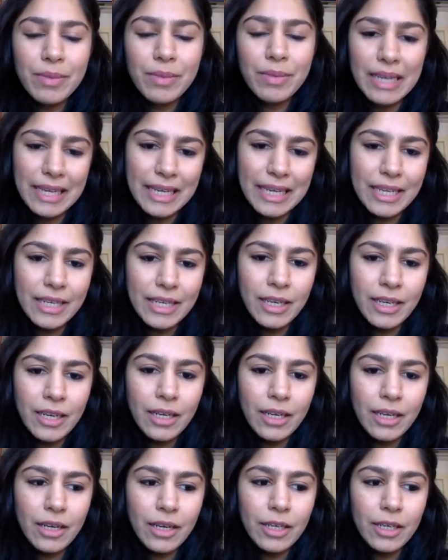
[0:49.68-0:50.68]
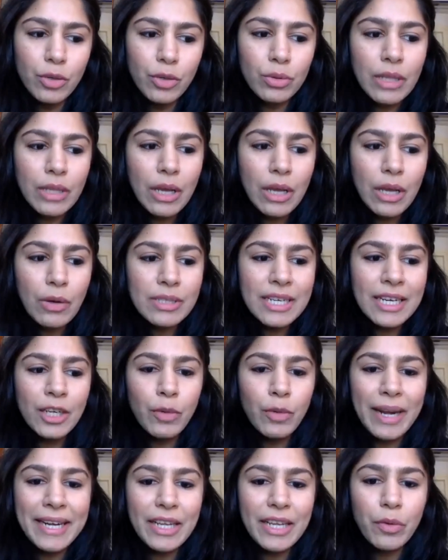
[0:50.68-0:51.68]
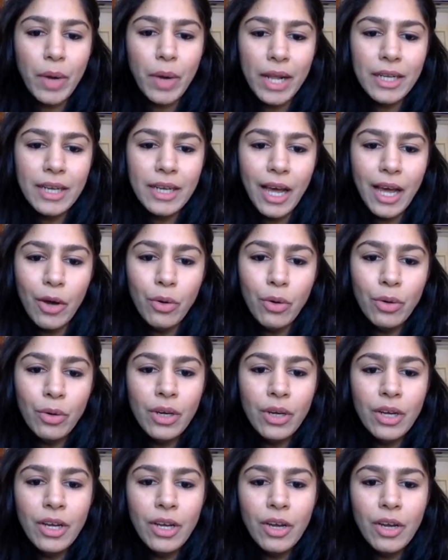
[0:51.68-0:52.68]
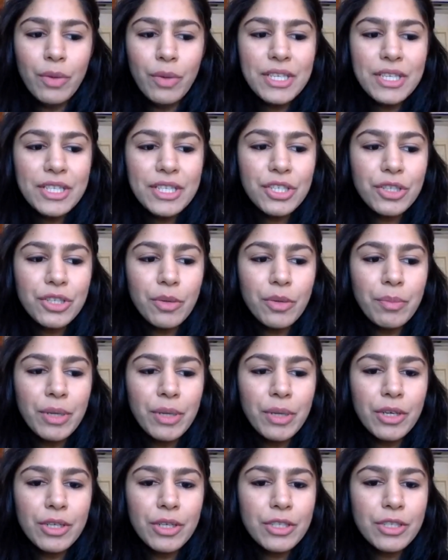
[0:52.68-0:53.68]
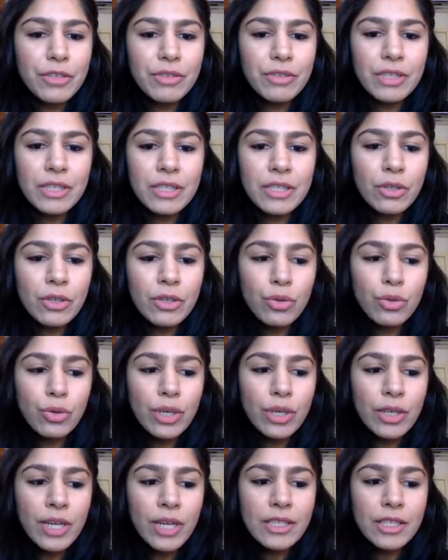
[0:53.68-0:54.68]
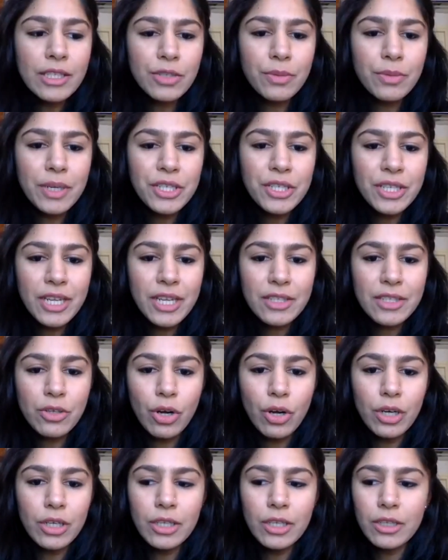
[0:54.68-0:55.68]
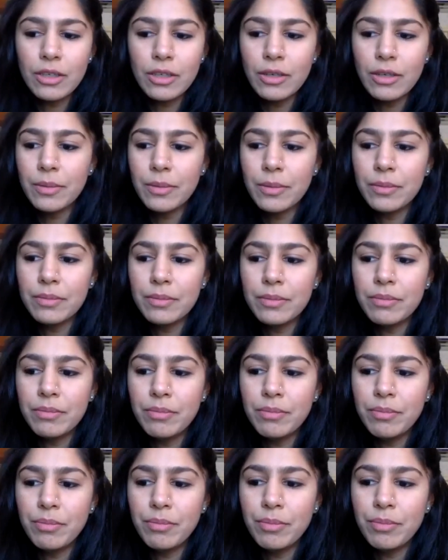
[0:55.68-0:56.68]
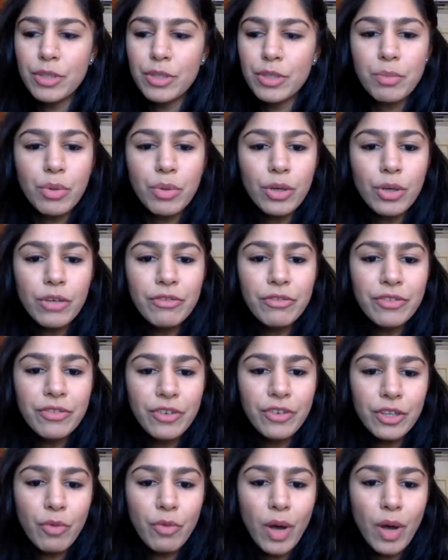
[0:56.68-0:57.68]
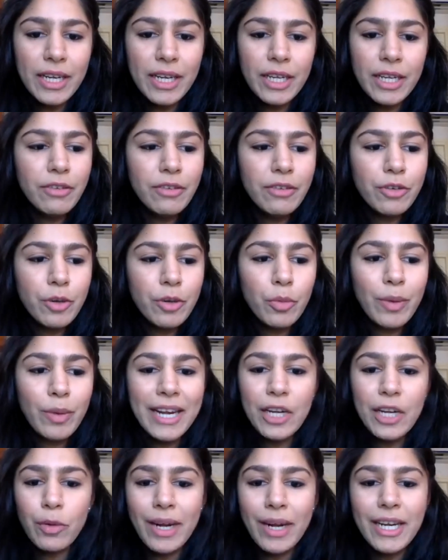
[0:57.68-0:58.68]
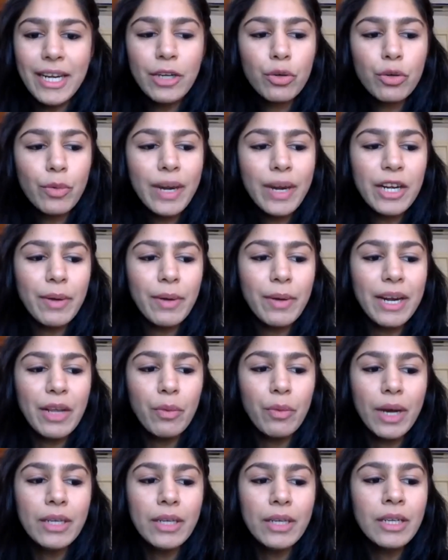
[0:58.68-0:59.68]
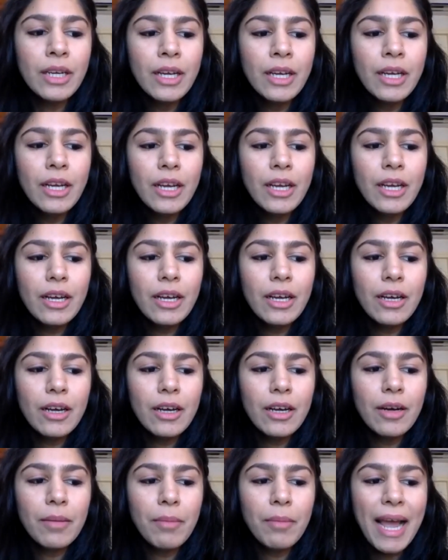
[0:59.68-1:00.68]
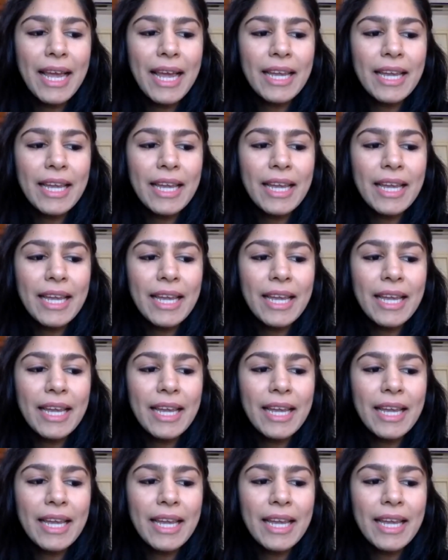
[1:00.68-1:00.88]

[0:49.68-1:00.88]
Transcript: in 2021 now, which because of this corona situation has got postponed for 1 year, from 2020 to 2021. My